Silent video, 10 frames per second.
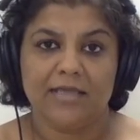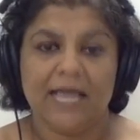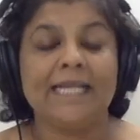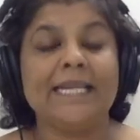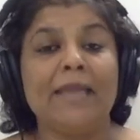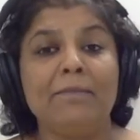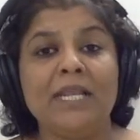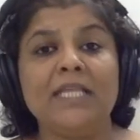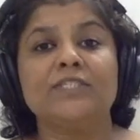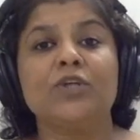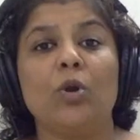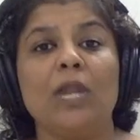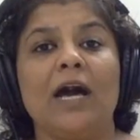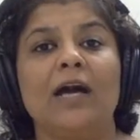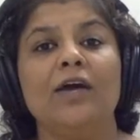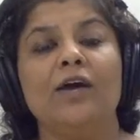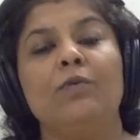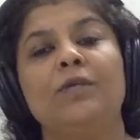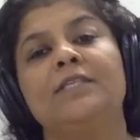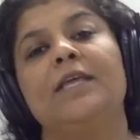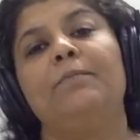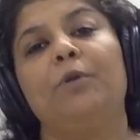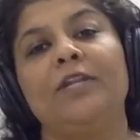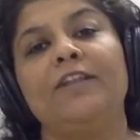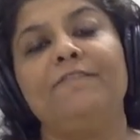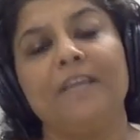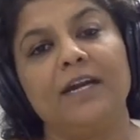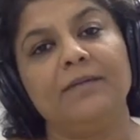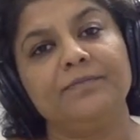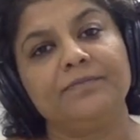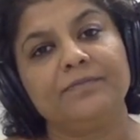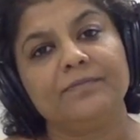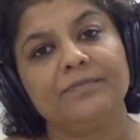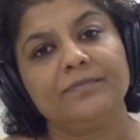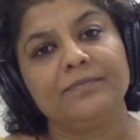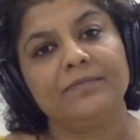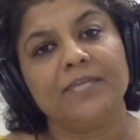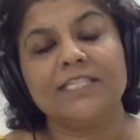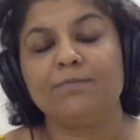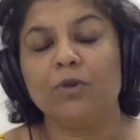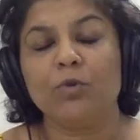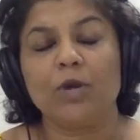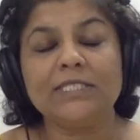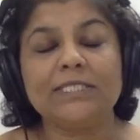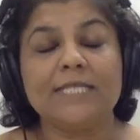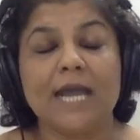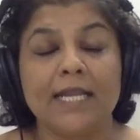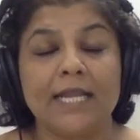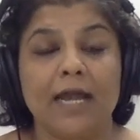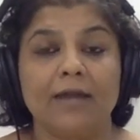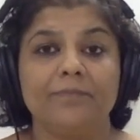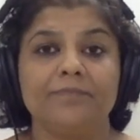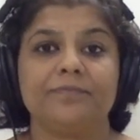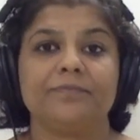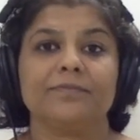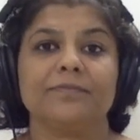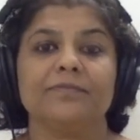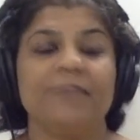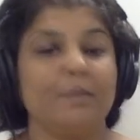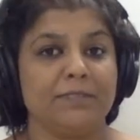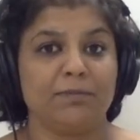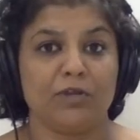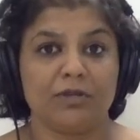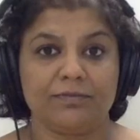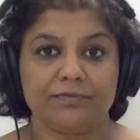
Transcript: And Emile Zola was the important figure. His book was Nana, famous book.